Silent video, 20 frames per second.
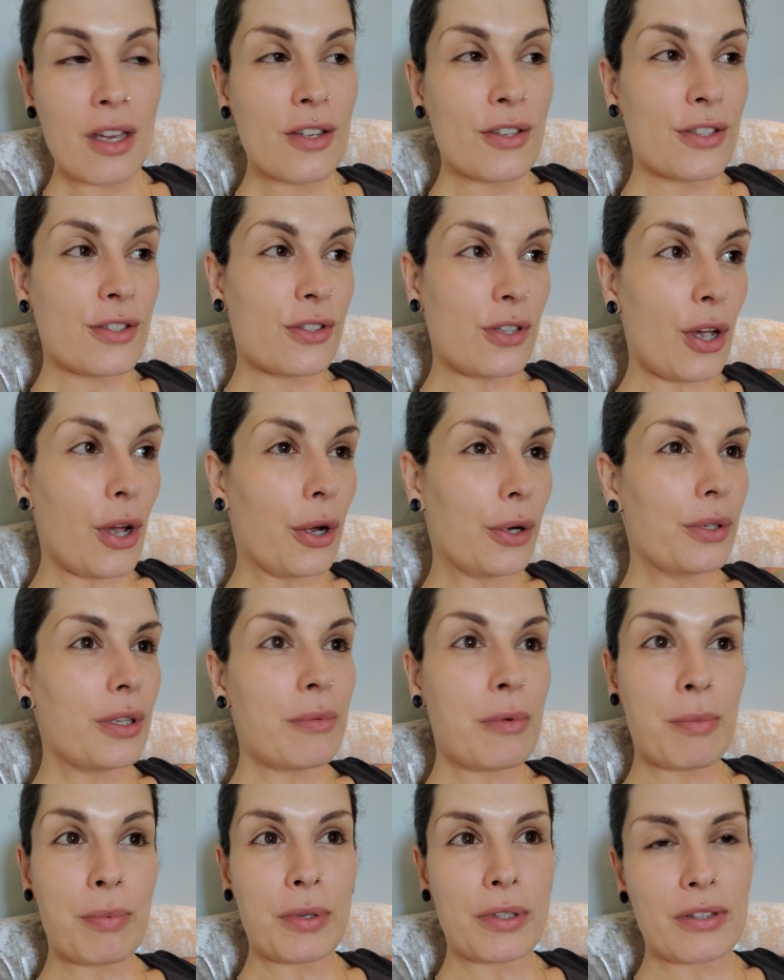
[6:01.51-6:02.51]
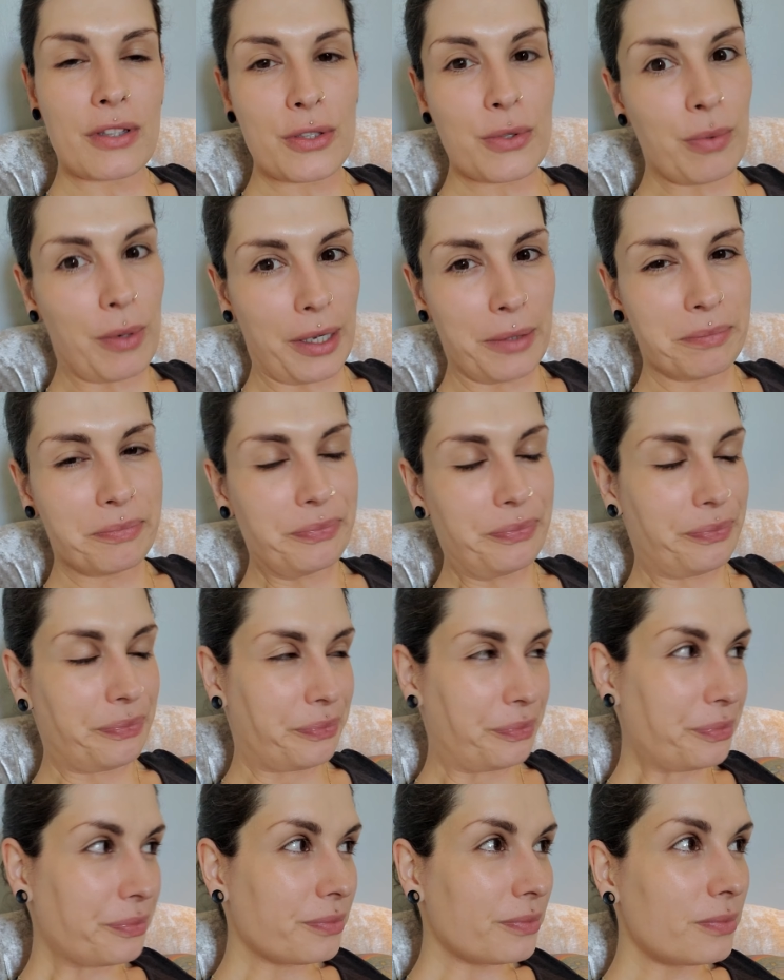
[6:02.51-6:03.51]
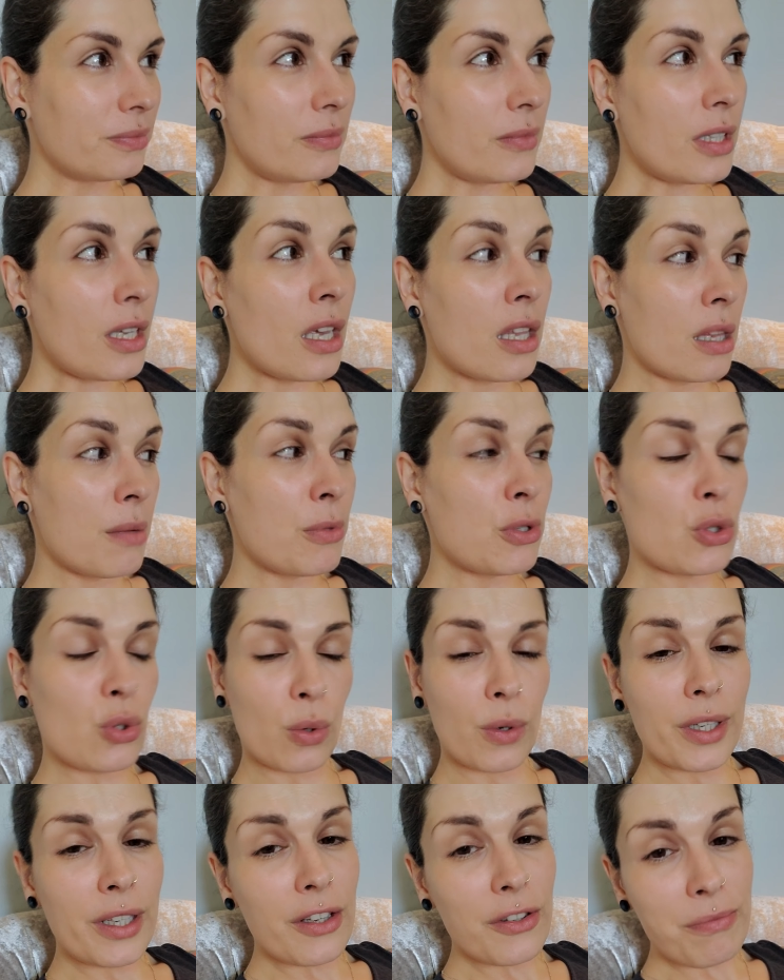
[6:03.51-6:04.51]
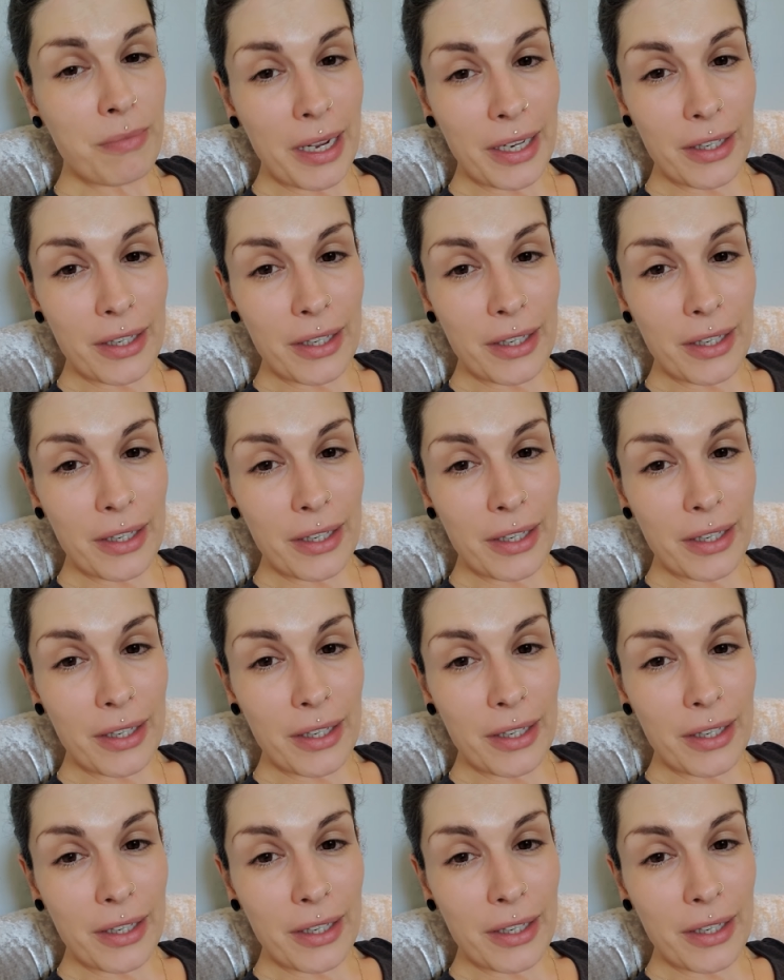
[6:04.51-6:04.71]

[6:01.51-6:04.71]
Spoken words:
So let me put it this way: the majority of my